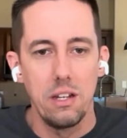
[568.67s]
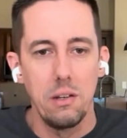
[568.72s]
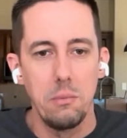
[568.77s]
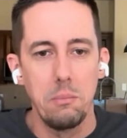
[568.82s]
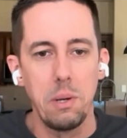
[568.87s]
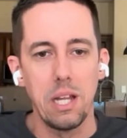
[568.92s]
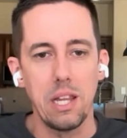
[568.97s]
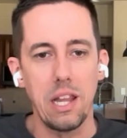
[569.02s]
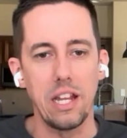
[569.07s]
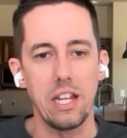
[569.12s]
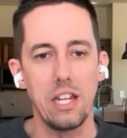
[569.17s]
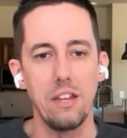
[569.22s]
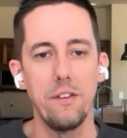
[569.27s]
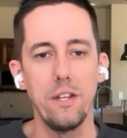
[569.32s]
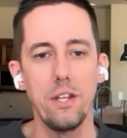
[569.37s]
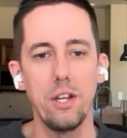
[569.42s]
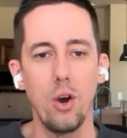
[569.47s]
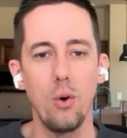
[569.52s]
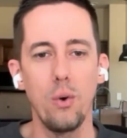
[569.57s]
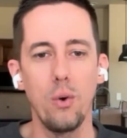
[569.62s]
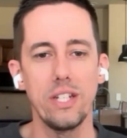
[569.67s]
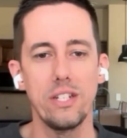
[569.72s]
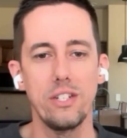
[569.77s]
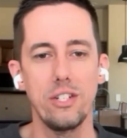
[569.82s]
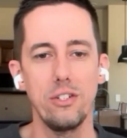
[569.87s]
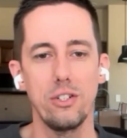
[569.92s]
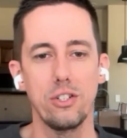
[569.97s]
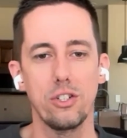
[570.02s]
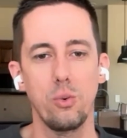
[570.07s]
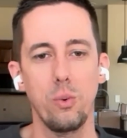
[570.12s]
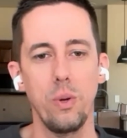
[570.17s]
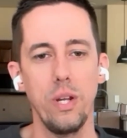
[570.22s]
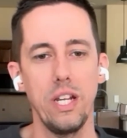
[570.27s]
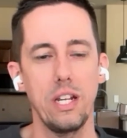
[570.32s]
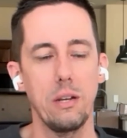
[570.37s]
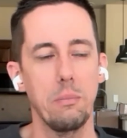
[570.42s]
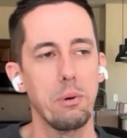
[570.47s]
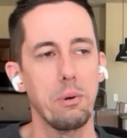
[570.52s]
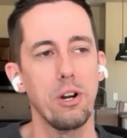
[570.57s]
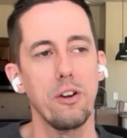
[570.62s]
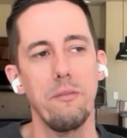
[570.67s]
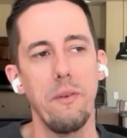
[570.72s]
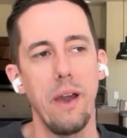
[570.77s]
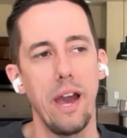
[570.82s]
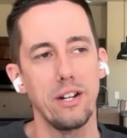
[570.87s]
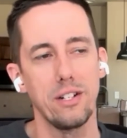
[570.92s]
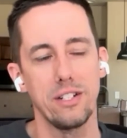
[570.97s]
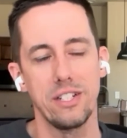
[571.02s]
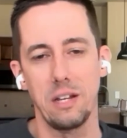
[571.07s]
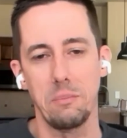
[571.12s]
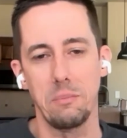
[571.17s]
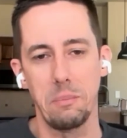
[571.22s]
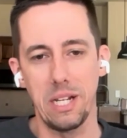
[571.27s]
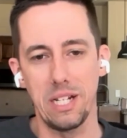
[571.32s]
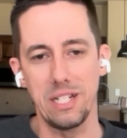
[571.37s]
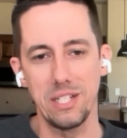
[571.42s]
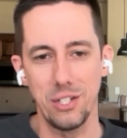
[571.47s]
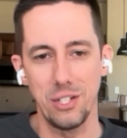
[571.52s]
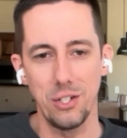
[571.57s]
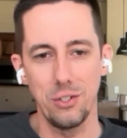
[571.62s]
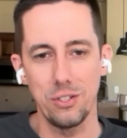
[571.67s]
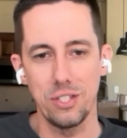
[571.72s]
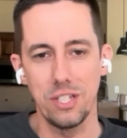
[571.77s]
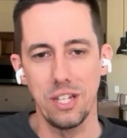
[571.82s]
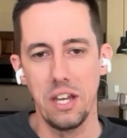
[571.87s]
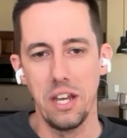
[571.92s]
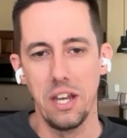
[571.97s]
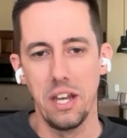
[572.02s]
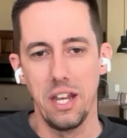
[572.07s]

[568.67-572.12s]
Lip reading: but like if you go into tweak Perfmatters at Big Scoots,